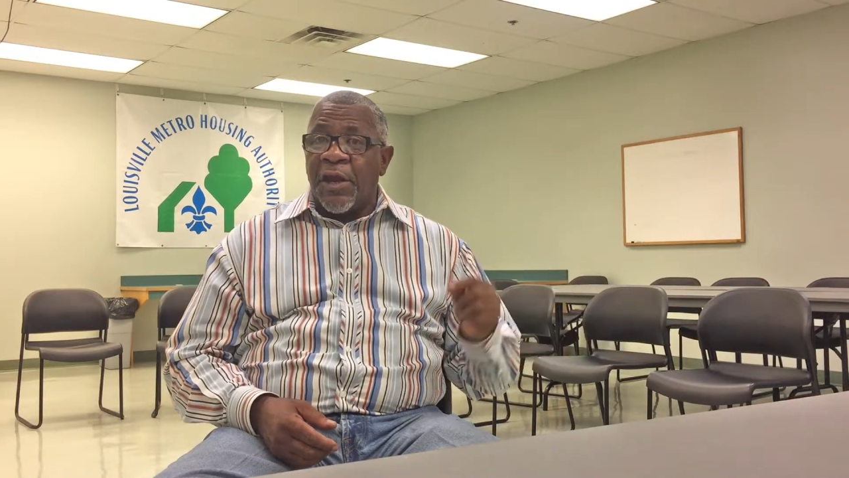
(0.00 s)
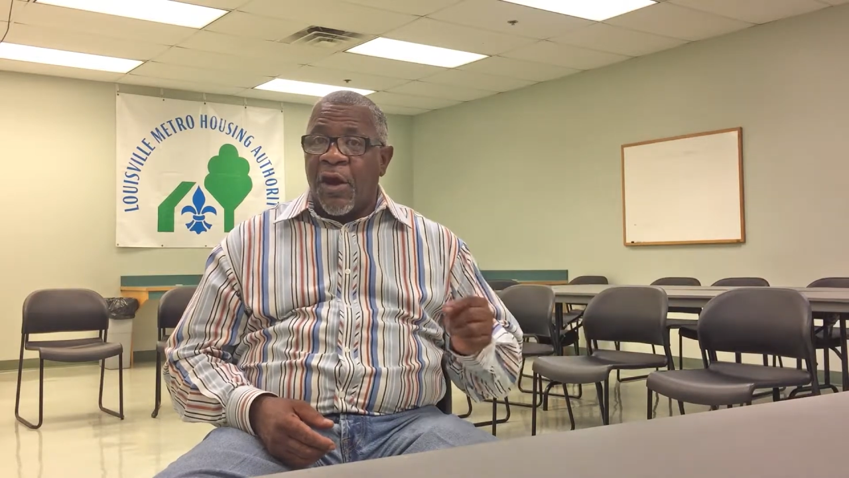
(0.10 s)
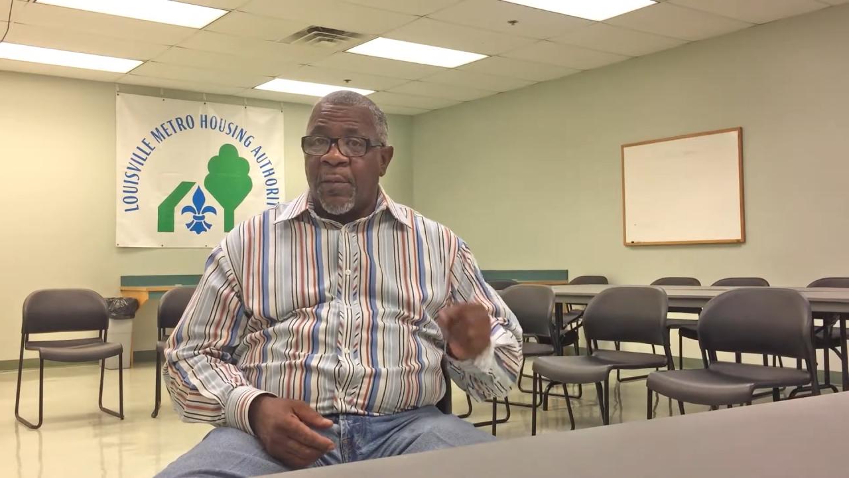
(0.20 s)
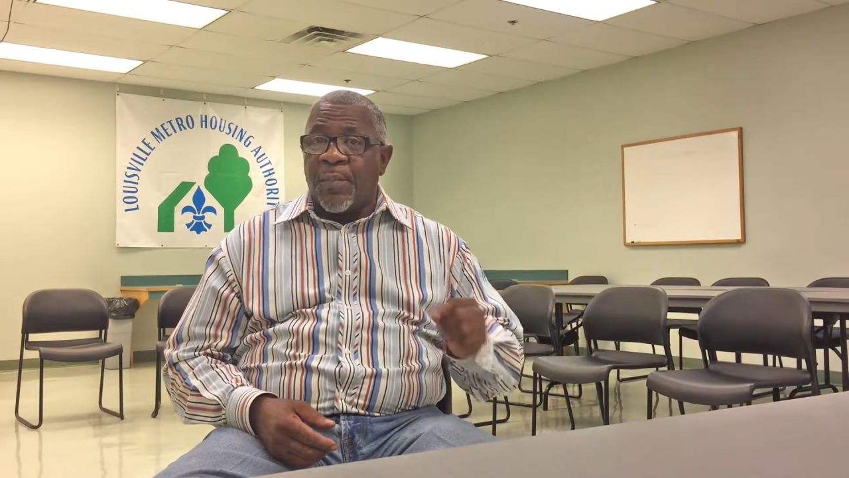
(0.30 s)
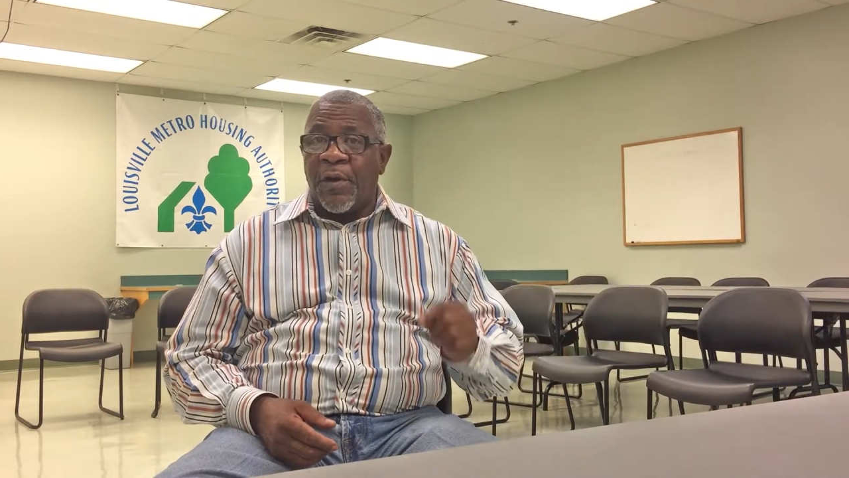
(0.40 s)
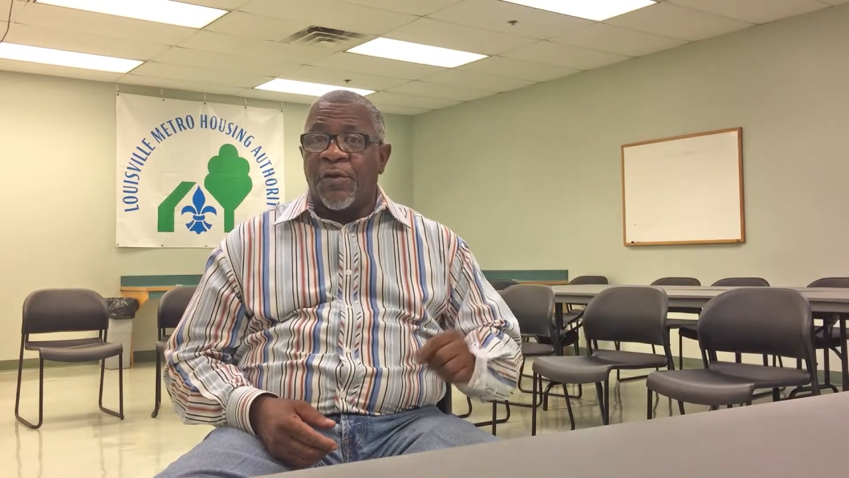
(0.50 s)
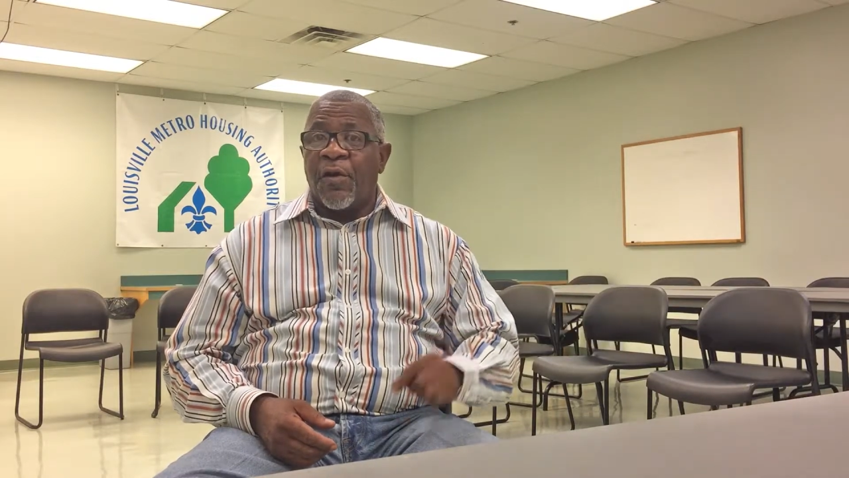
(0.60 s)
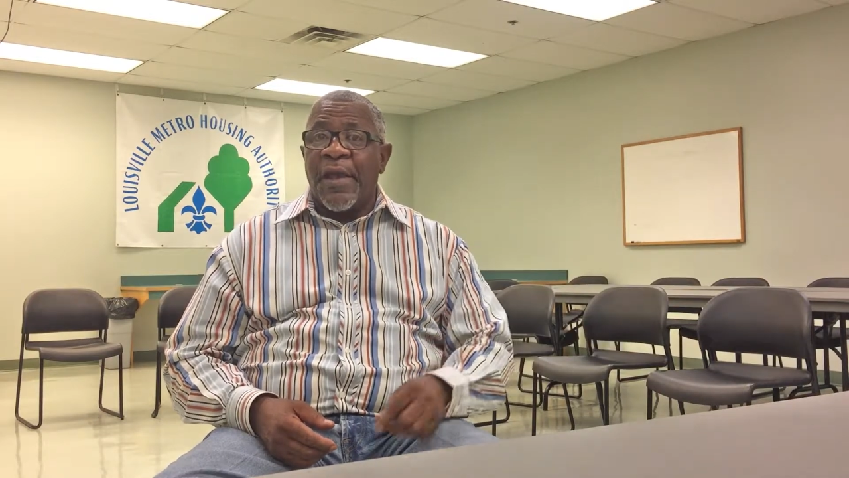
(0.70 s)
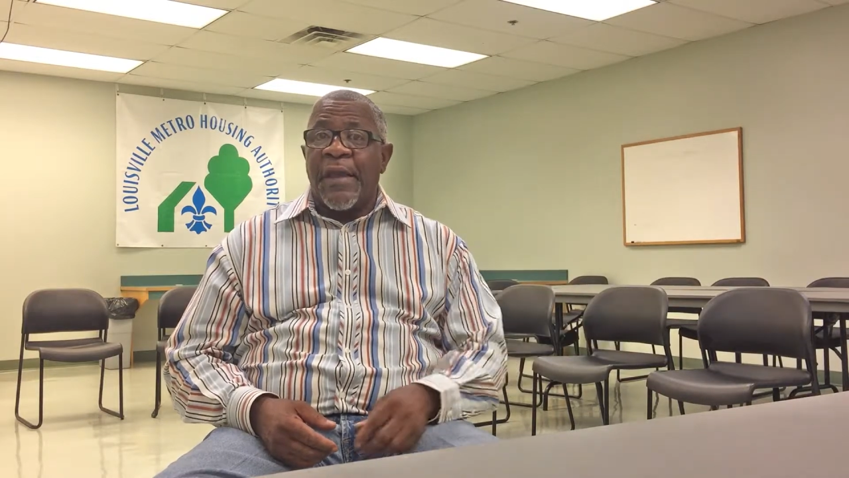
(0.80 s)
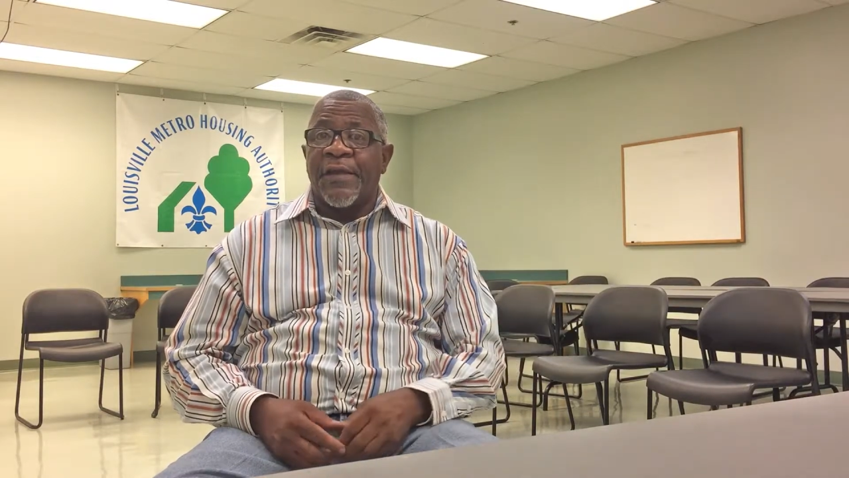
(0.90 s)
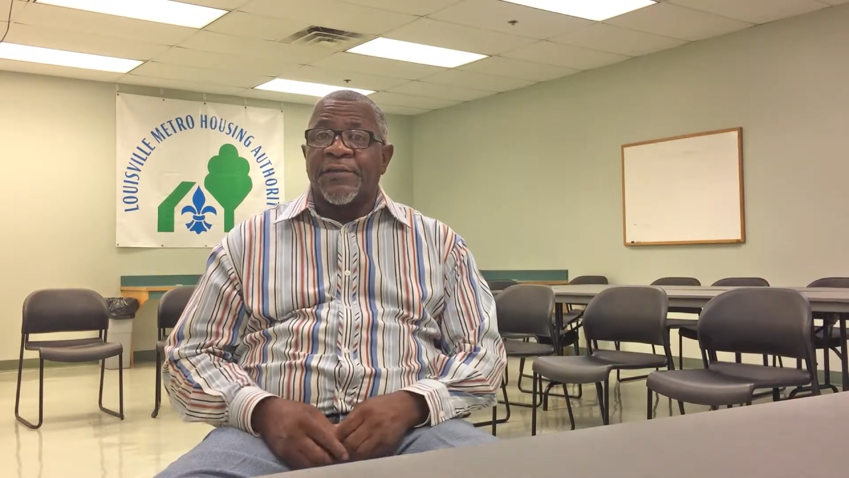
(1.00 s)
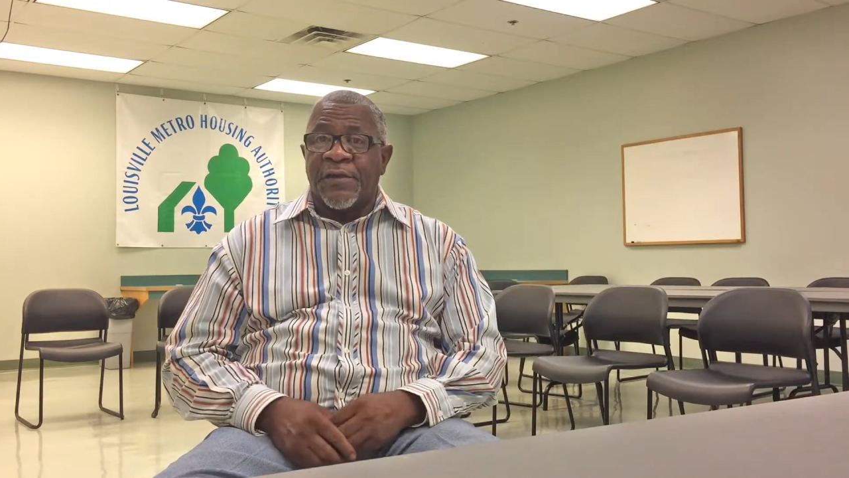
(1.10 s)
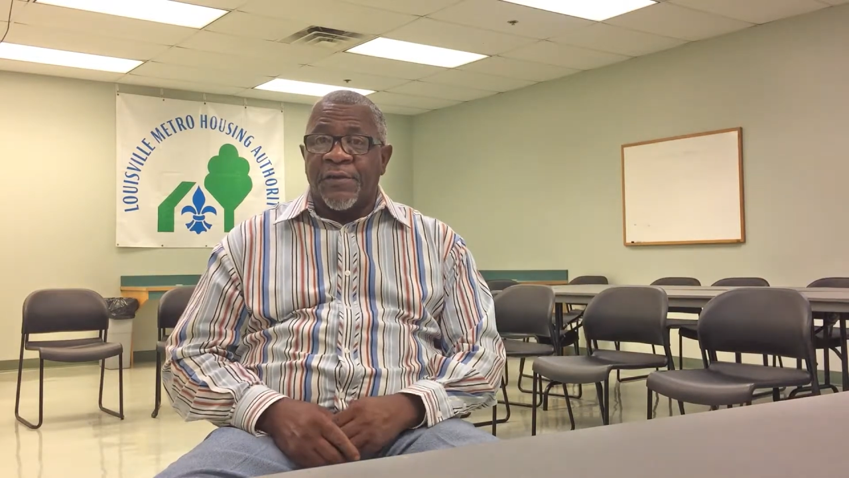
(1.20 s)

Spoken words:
in our Little Hands,